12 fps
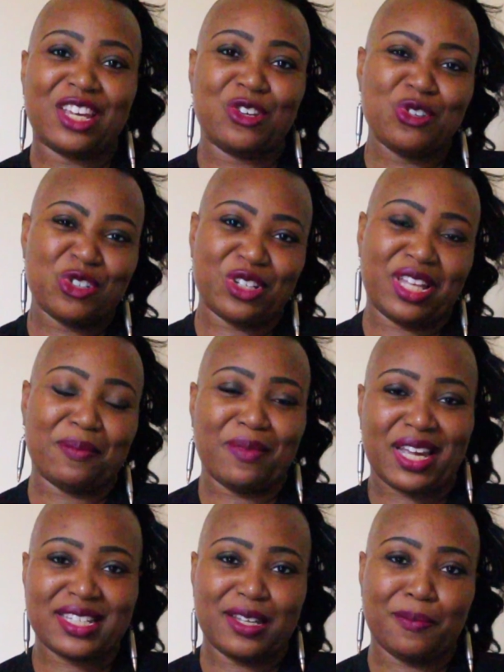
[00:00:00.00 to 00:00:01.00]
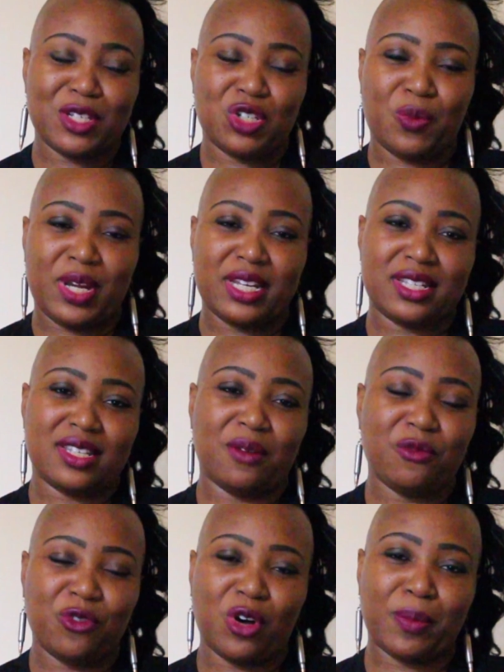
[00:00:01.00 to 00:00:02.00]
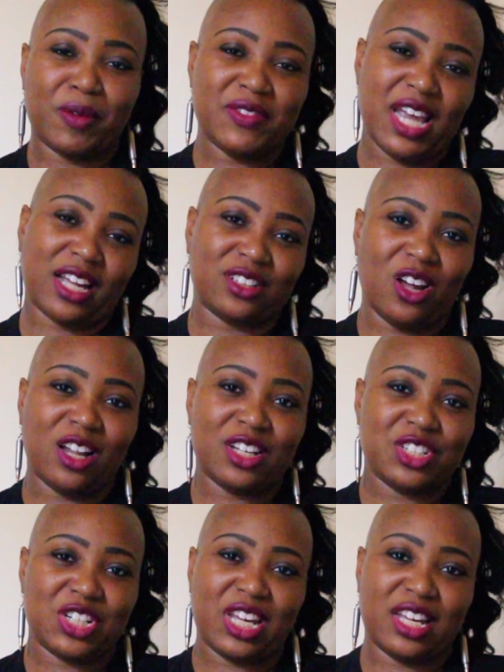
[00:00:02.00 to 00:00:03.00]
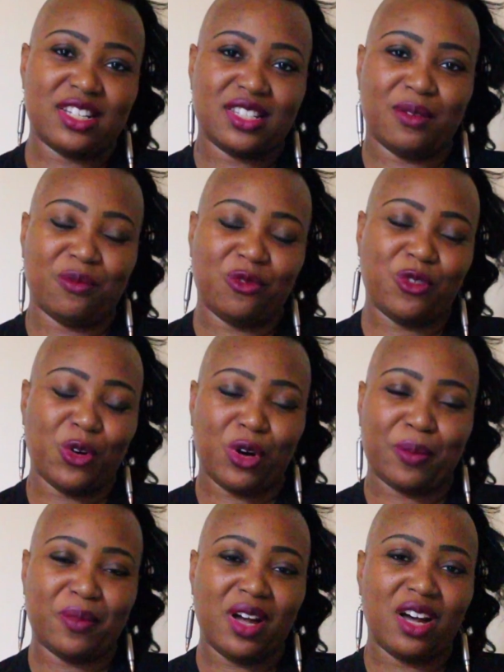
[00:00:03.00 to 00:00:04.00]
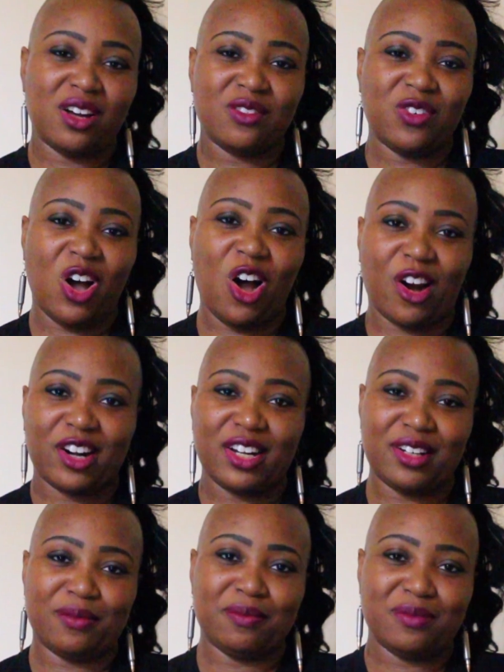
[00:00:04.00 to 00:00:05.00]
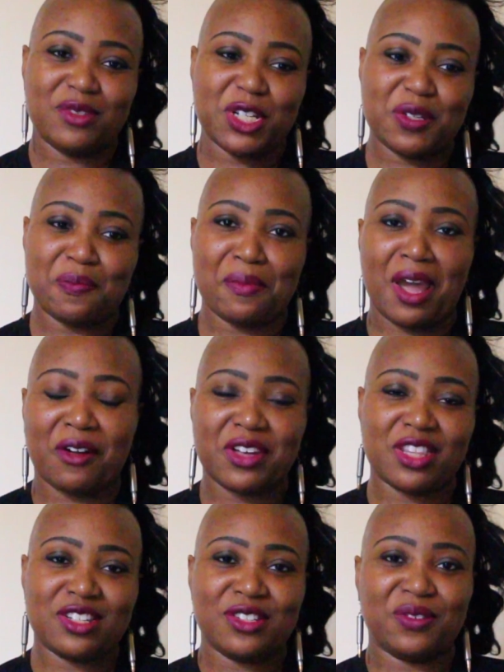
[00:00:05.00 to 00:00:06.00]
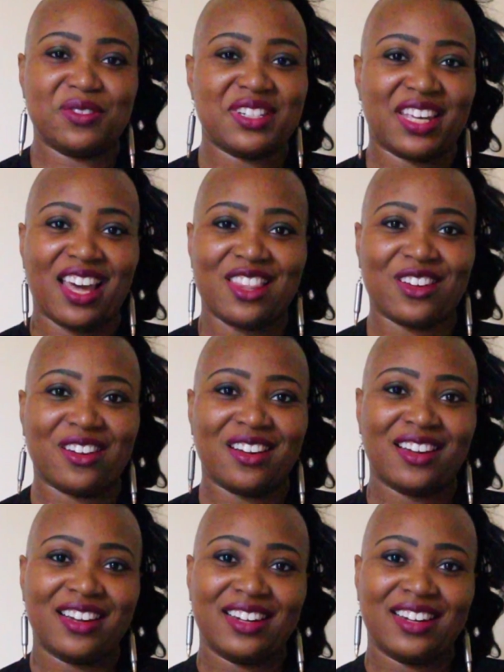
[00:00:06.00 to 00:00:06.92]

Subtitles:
I usually mix it between some form of technology and some form of art and just marry the two together.